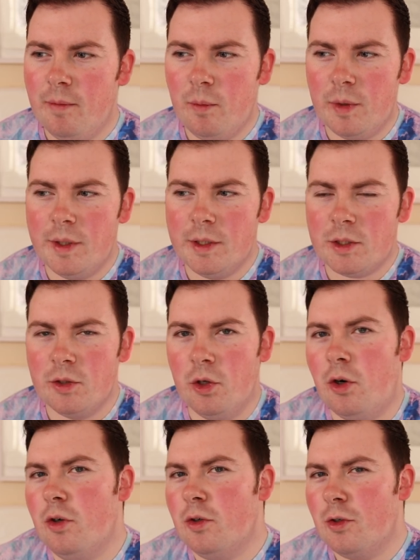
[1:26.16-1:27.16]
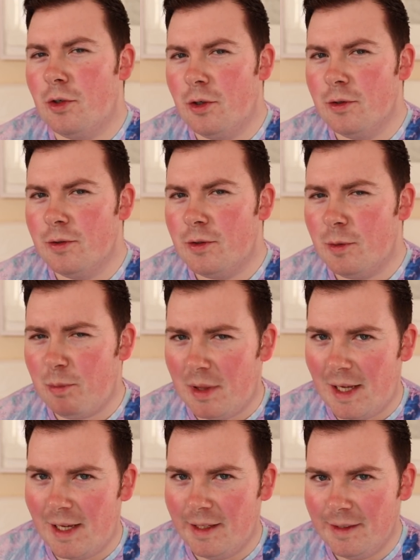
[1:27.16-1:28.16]
where it's not gone to
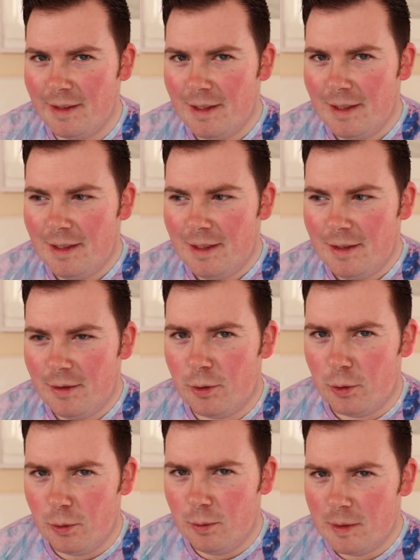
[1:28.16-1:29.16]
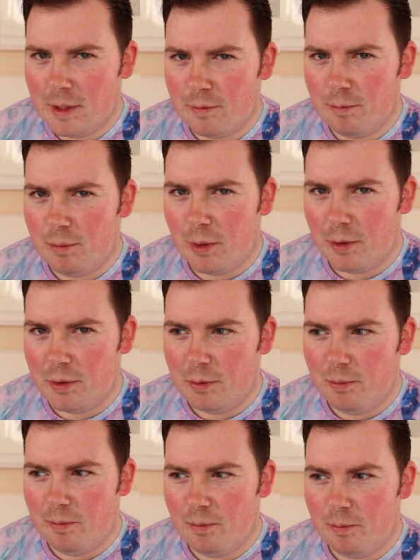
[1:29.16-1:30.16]
plan, the whole self-employed
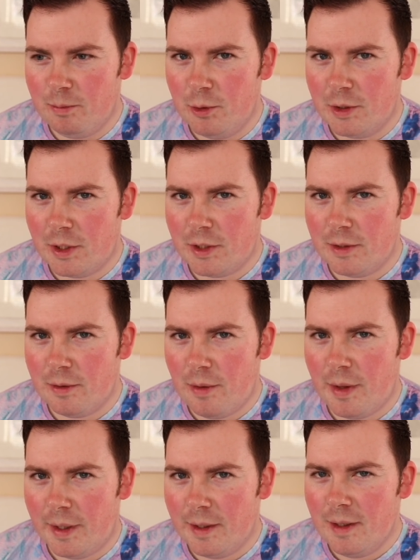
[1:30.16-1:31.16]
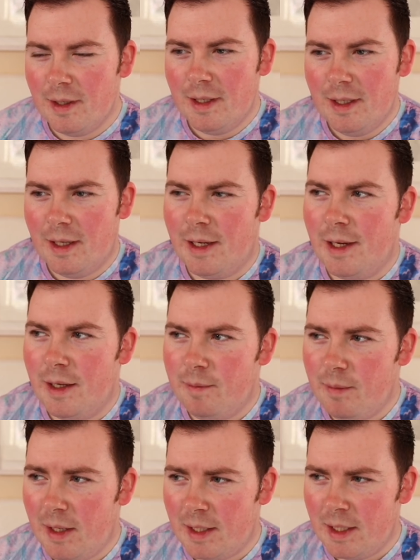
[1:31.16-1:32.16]
musician thing.
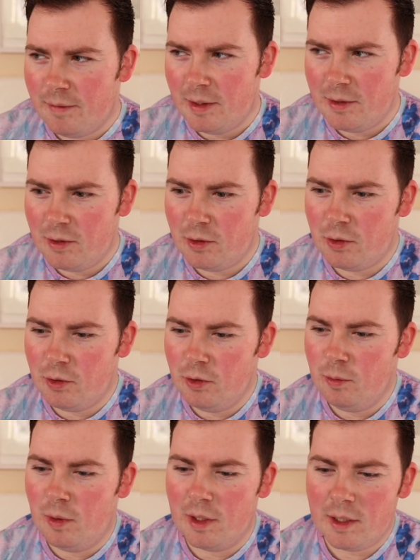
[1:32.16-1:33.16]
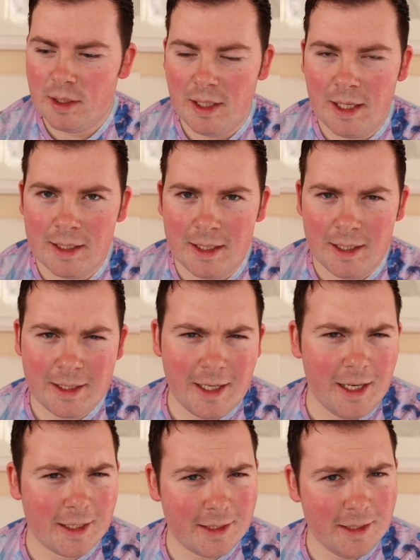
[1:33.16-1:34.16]
And I've had to work as a
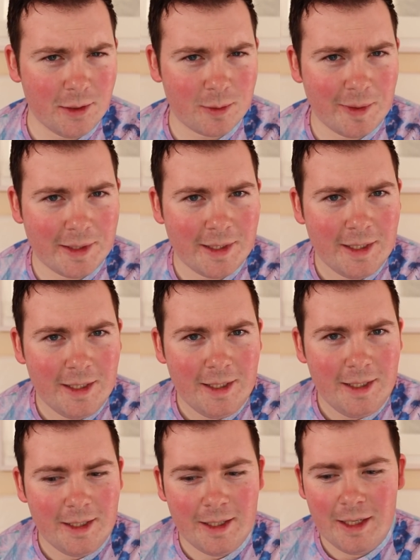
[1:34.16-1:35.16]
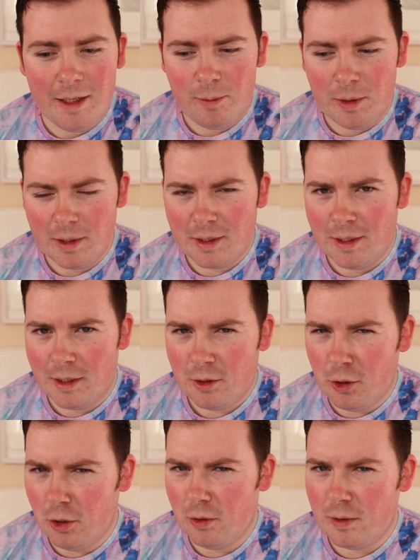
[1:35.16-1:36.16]
car salesman. I've worked in a
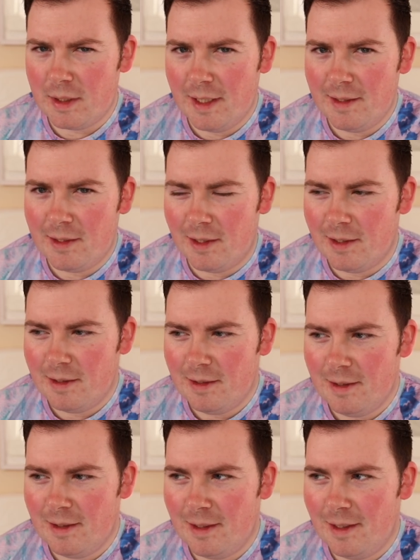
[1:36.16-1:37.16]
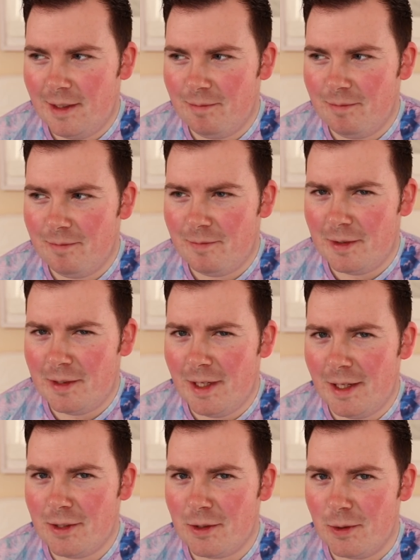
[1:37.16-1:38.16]
call centre for
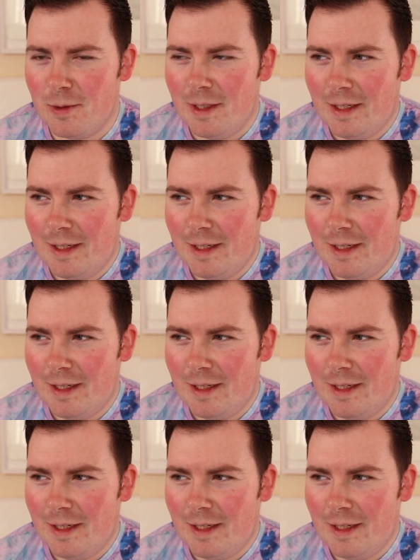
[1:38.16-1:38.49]
Tesco.